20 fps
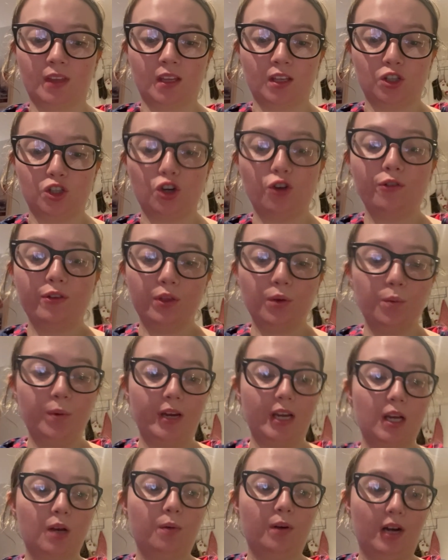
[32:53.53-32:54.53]
During the
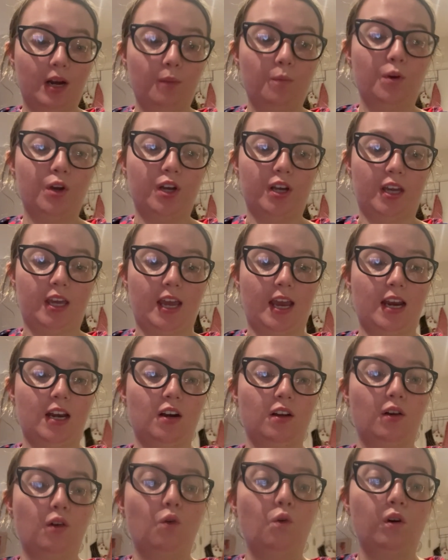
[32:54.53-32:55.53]
week when I'm working,
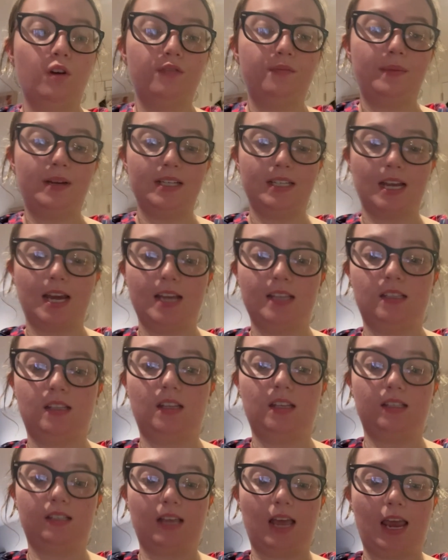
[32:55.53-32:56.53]
all of my days are
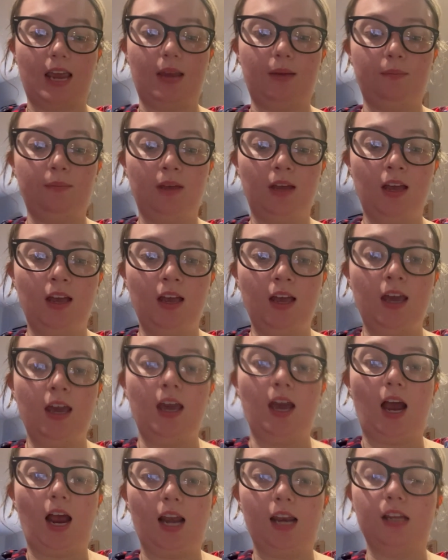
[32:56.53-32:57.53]
the same.
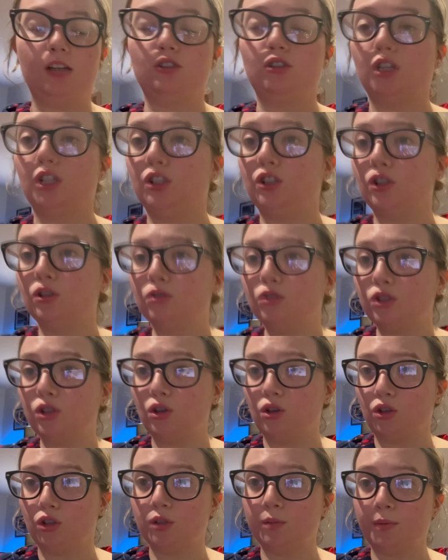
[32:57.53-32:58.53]
I literally do
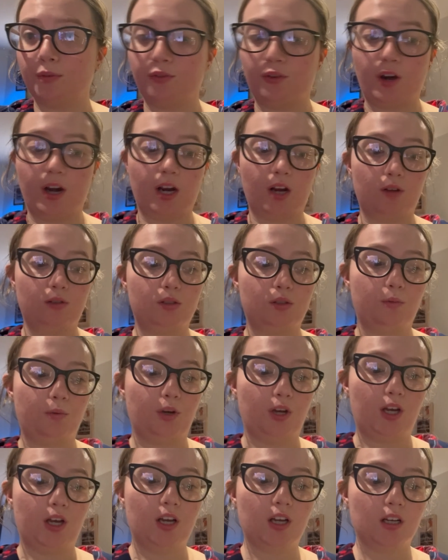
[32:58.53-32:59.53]
chores before I go to
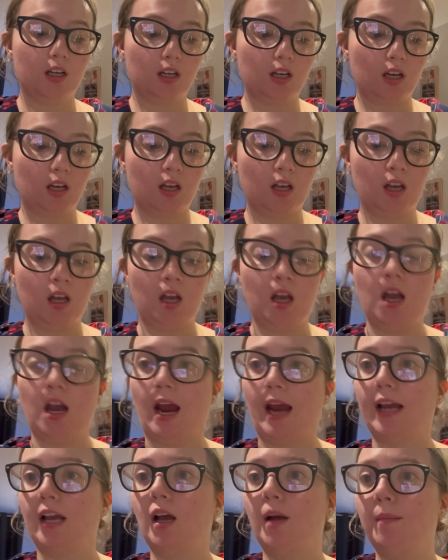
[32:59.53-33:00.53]
work.
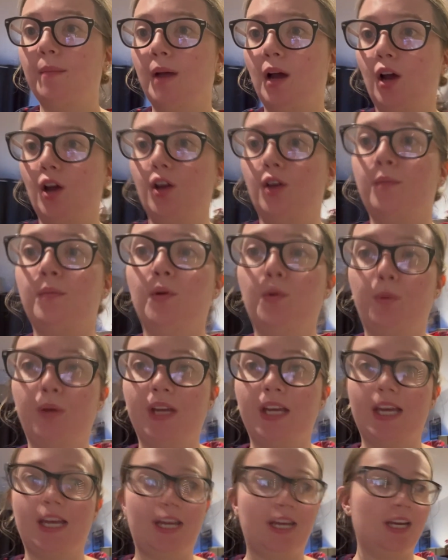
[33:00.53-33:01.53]
I come home, we
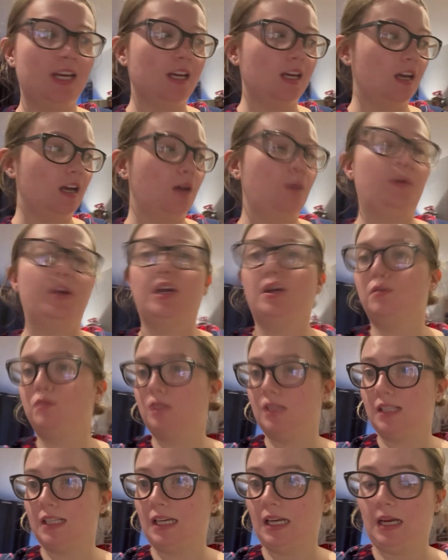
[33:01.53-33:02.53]
eat, we go to
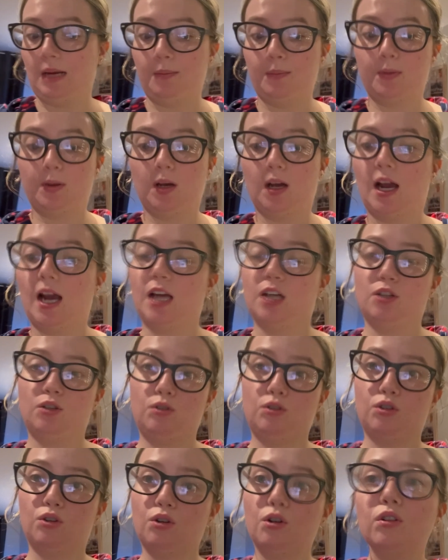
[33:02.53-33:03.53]
sleep. I do
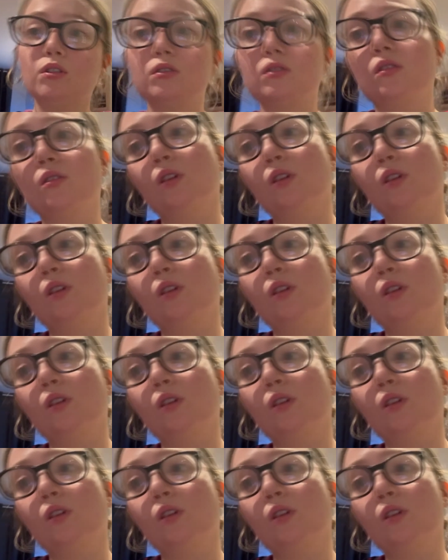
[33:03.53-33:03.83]
chores,